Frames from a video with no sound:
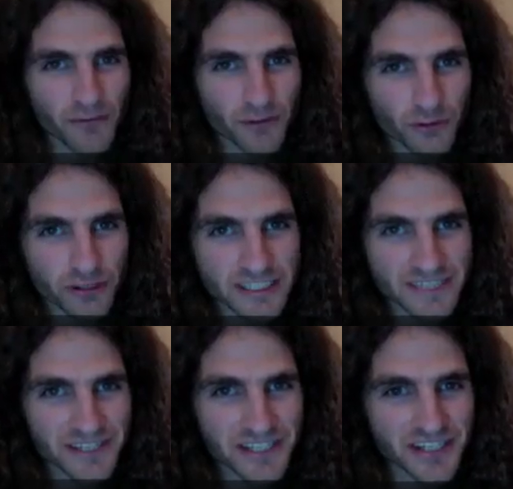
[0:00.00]
Raw Food World
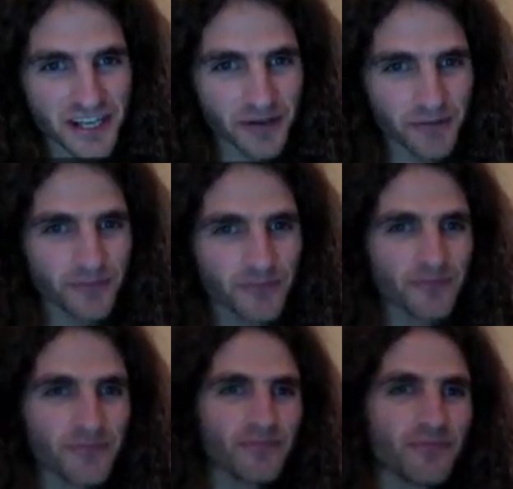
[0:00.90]
TV show.
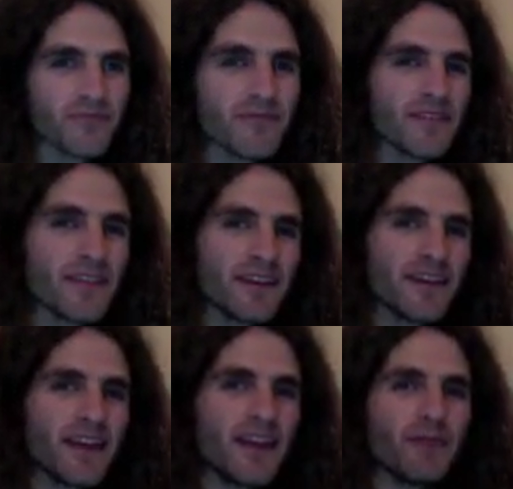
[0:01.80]

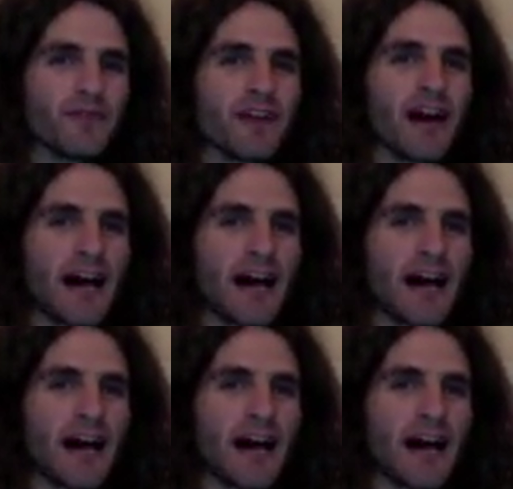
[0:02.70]
And we've